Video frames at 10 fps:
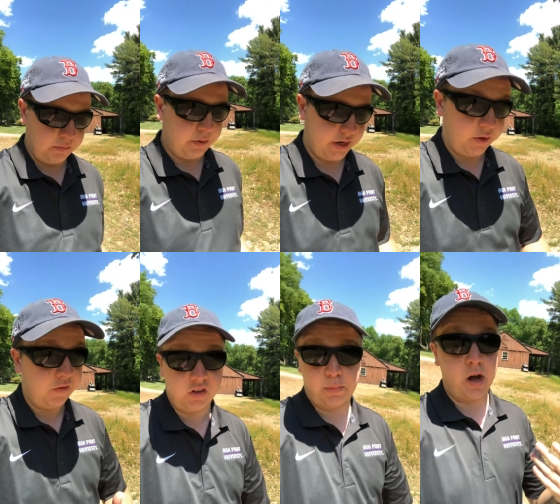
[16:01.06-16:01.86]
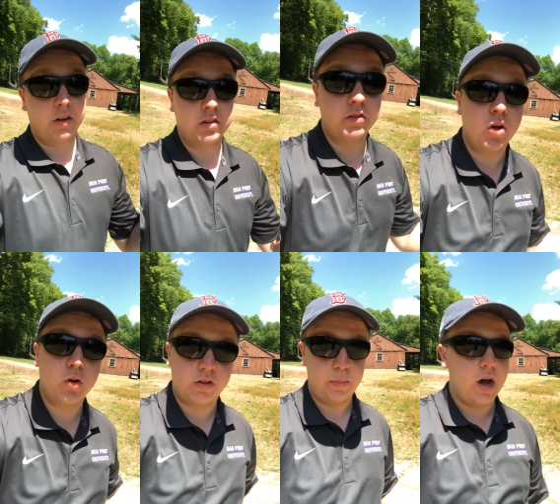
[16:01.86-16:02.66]
but if it's a positive note,
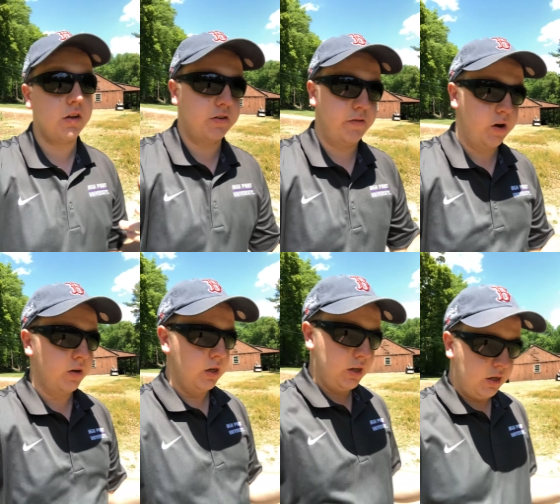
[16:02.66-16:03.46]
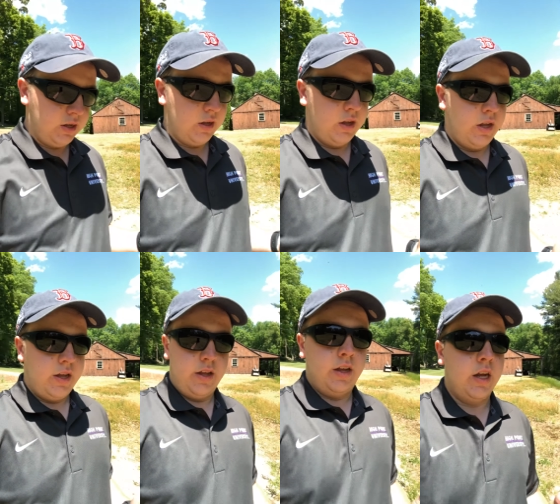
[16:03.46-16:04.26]
it's a positive note
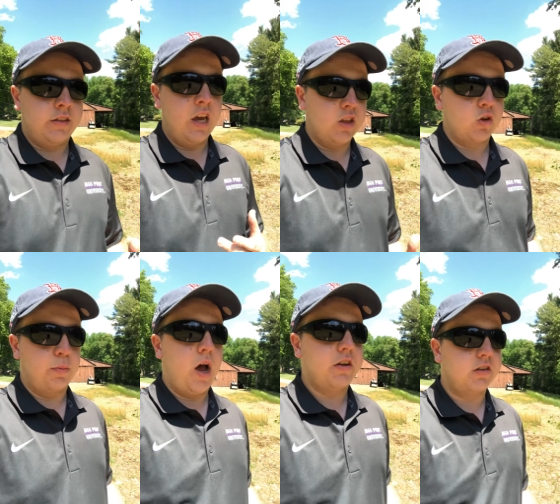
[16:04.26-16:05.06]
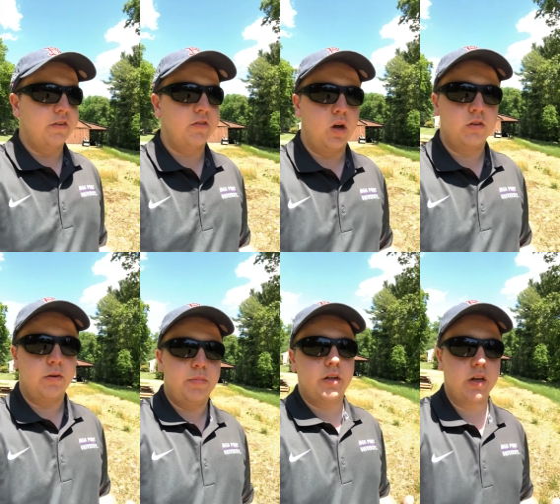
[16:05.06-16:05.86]
and take those positive notes
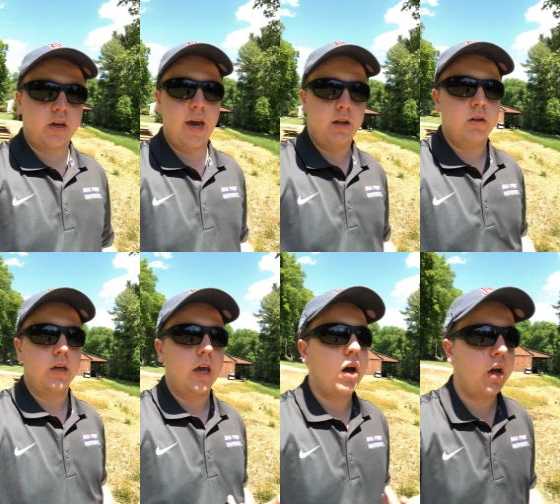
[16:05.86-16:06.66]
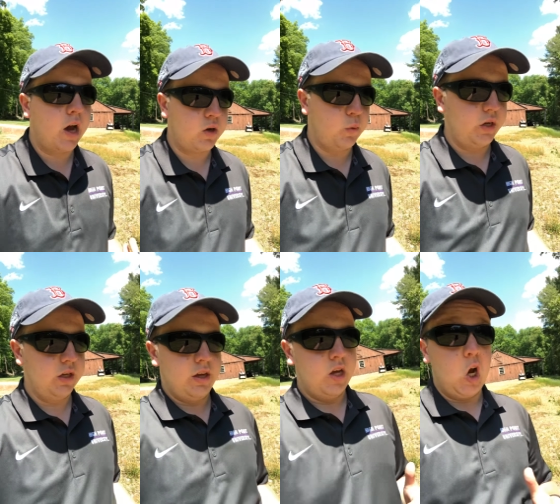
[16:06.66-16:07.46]
and be like, okay, look, how, how can we
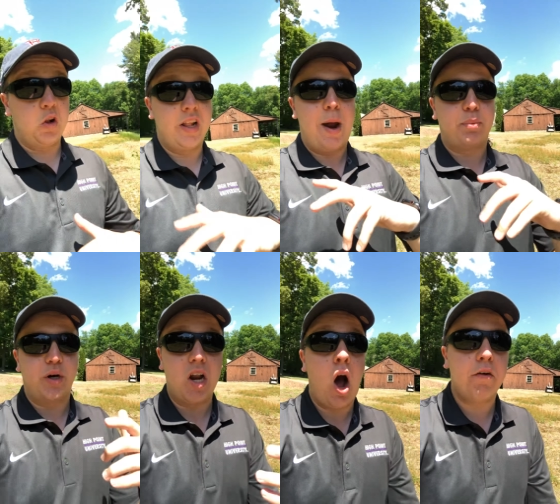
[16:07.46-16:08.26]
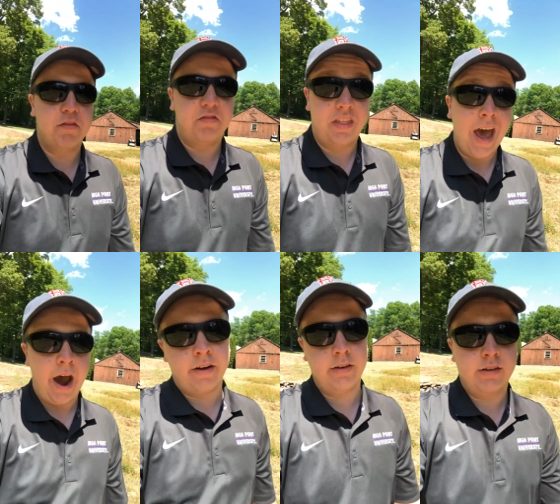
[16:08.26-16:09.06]
elaborate off of
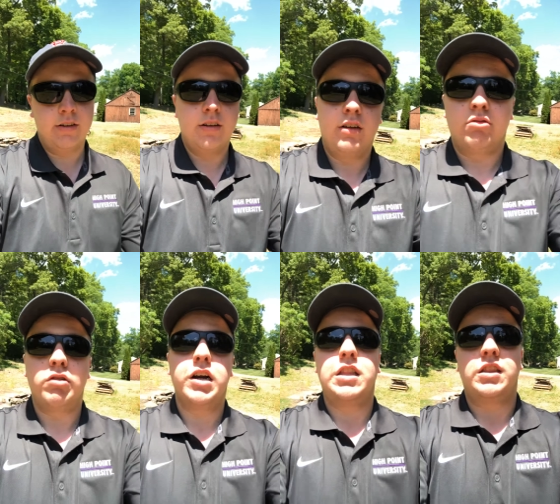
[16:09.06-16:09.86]
that rather